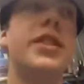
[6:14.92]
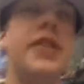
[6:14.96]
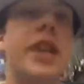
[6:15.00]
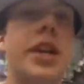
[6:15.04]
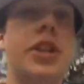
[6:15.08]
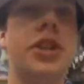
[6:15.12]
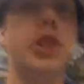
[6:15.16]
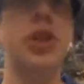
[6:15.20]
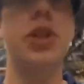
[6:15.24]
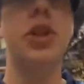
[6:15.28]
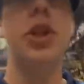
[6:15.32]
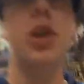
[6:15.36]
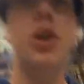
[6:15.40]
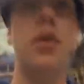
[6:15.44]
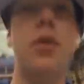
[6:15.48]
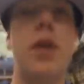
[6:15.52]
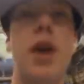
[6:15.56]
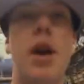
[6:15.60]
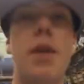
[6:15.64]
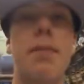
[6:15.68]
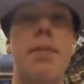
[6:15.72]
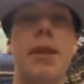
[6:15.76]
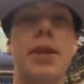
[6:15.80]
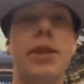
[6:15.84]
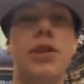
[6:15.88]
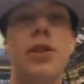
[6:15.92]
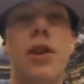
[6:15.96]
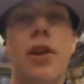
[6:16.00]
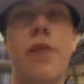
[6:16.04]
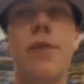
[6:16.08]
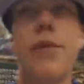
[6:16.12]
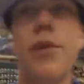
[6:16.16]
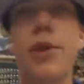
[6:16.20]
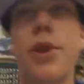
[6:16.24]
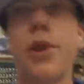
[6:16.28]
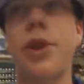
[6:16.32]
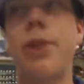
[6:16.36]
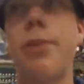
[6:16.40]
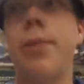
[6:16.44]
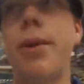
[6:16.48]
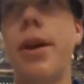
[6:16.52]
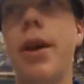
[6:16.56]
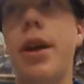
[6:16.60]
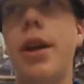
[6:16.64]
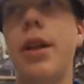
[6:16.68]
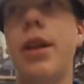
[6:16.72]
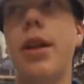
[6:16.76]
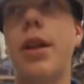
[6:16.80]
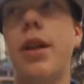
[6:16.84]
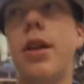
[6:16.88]
section, look around, mess around for a little
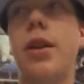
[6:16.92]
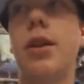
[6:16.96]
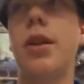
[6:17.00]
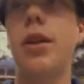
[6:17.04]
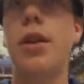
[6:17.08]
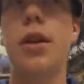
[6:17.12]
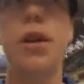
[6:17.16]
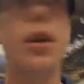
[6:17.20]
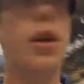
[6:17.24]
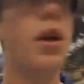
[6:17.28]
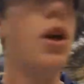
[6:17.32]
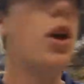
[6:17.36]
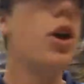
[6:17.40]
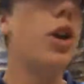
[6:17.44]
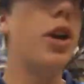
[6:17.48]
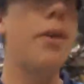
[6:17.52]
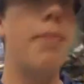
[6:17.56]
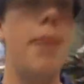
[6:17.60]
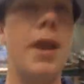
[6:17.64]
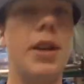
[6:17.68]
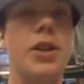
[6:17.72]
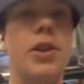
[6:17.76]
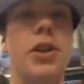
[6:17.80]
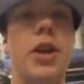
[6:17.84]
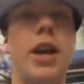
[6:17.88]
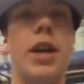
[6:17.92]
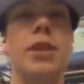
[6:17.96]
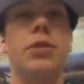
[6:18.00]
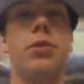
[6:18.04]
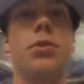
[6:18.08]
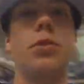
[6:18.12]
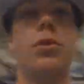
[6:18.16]
bit, and then get back to you guys